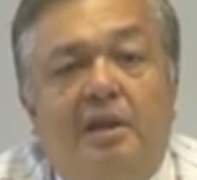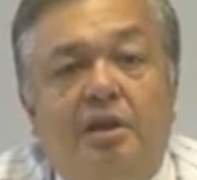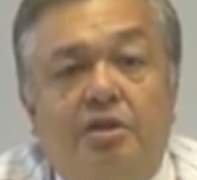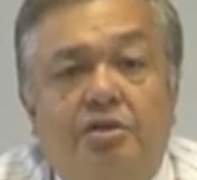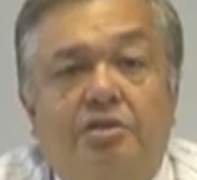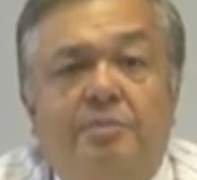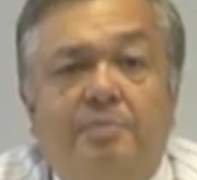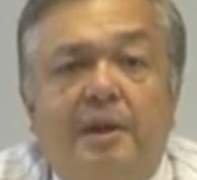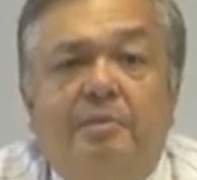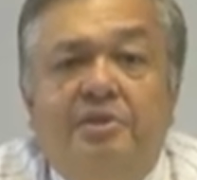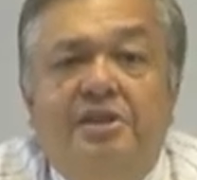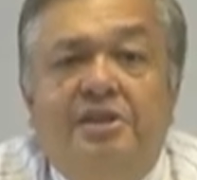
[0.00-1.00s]
You should be
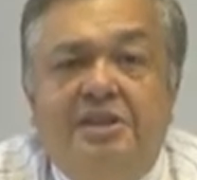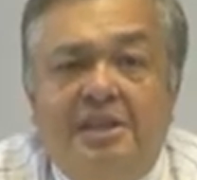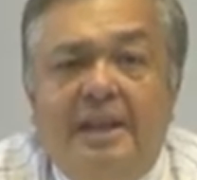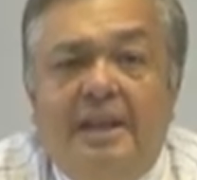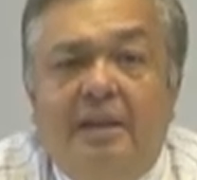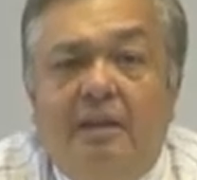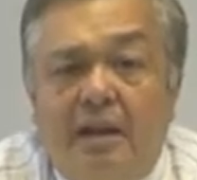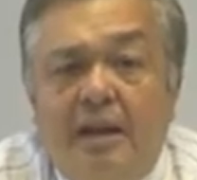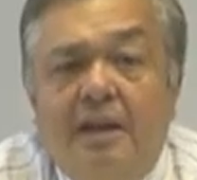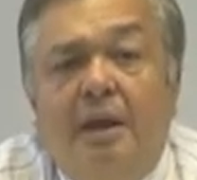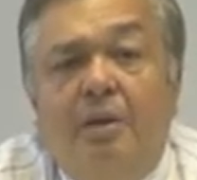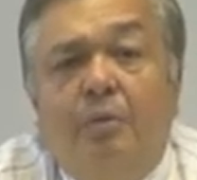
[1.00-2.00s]
able to see
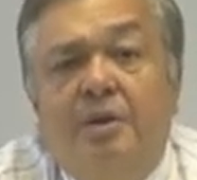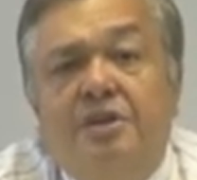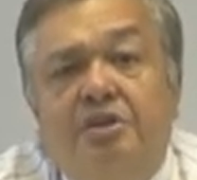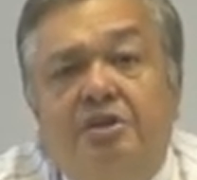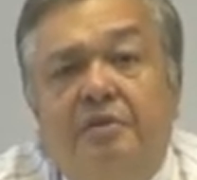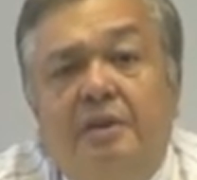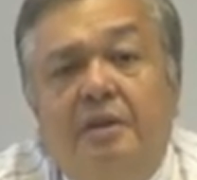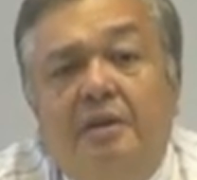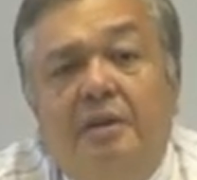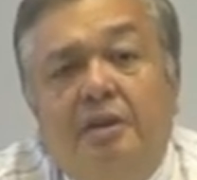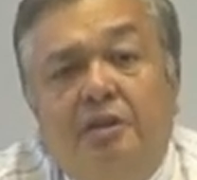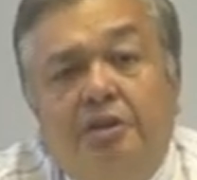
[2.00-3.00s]
in that one screen
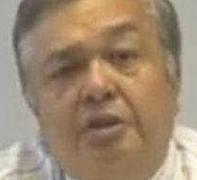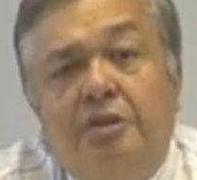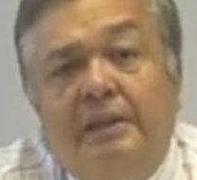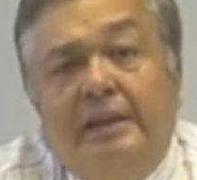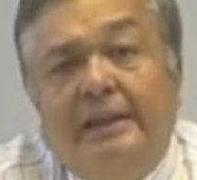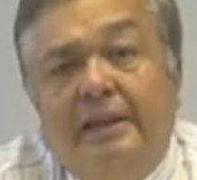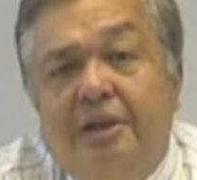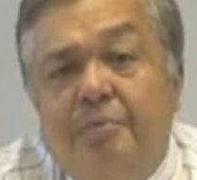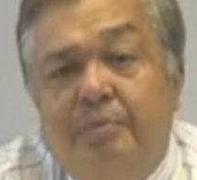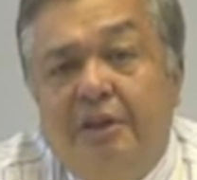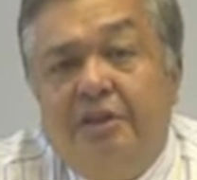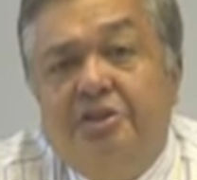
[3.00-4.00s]
good, clear
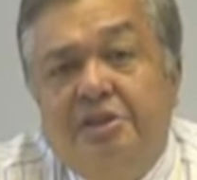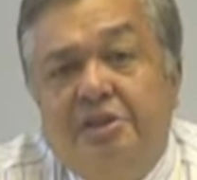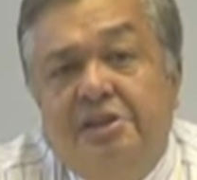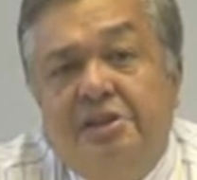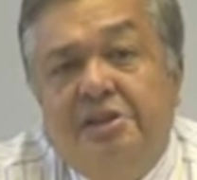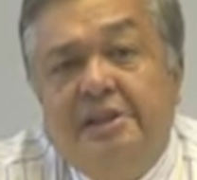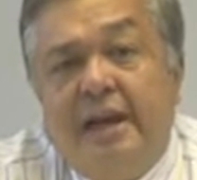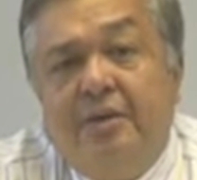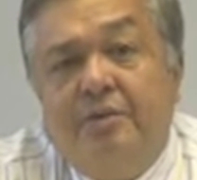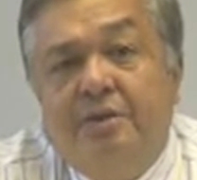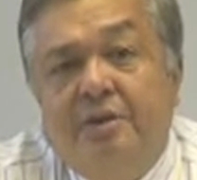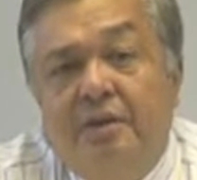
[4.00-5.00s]
pictures and
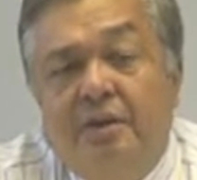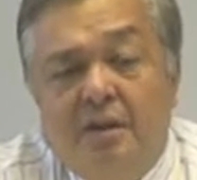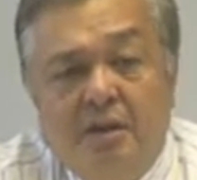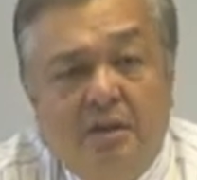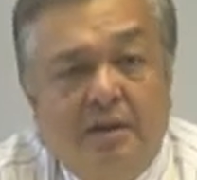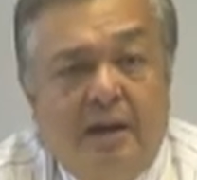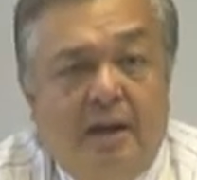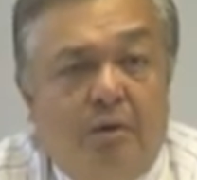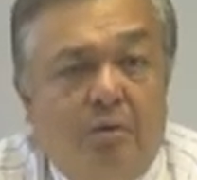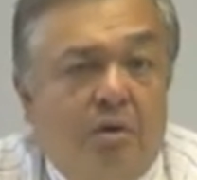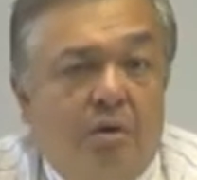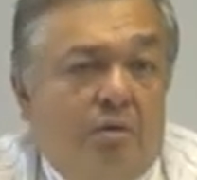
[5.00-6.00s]
sound. Now,
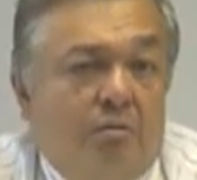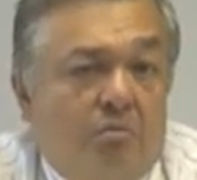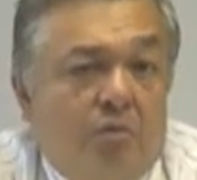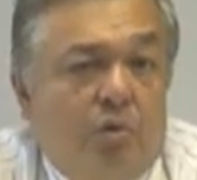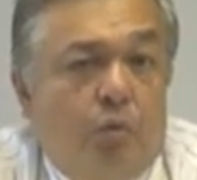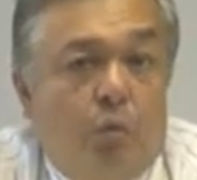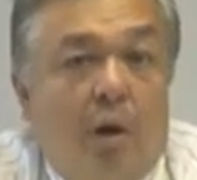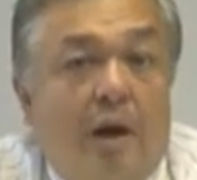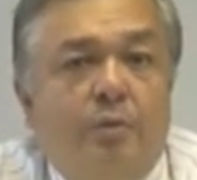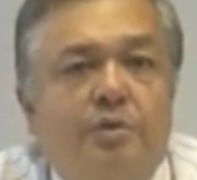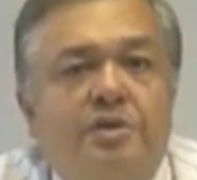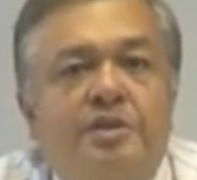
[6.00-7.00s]
why
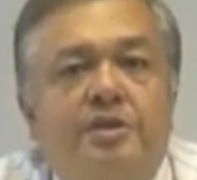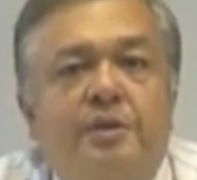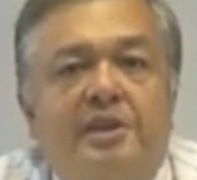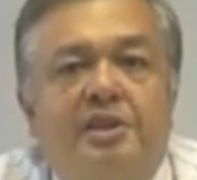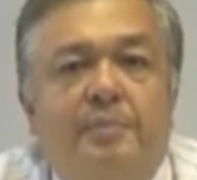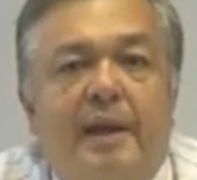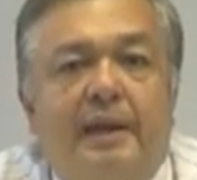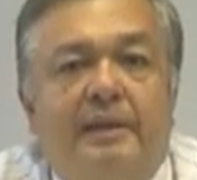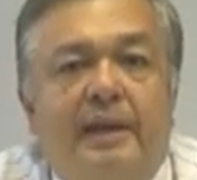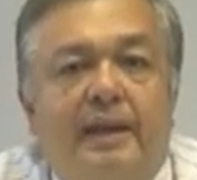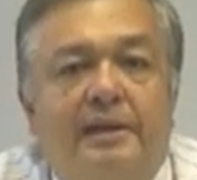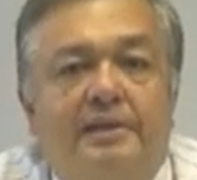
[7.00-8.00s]
wouldn't you expect
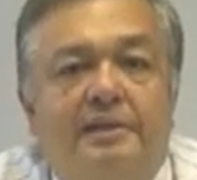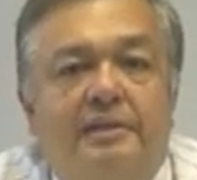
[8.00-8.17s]
that?